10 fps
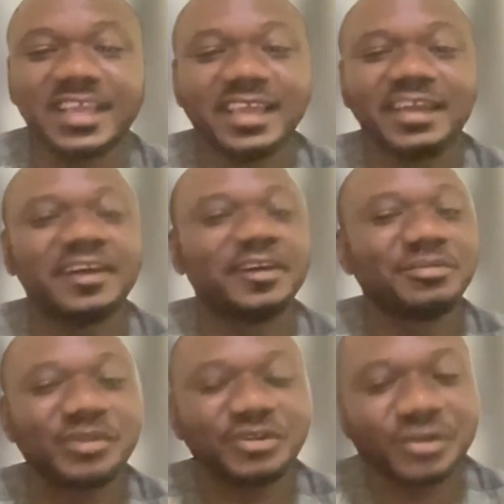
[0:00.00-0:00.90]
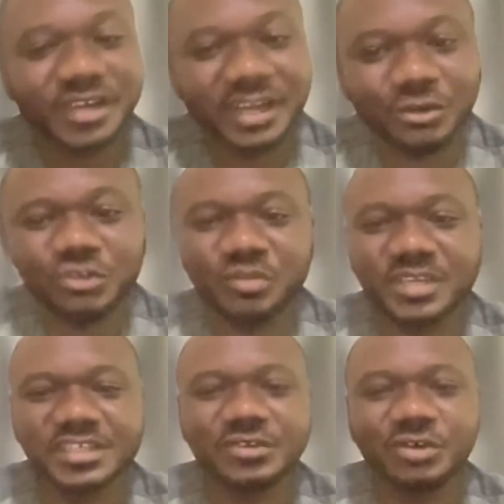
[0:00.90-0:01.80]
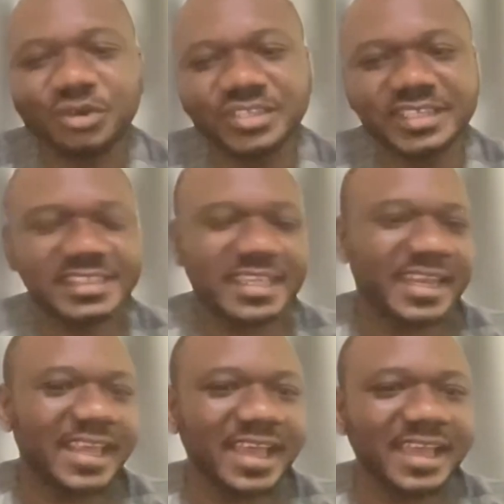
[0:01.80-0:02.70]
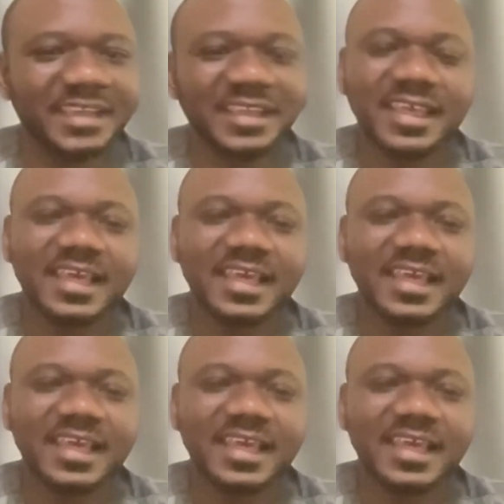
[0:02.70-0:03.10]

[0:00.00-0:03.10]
We're looking at automation, robotics, and AI.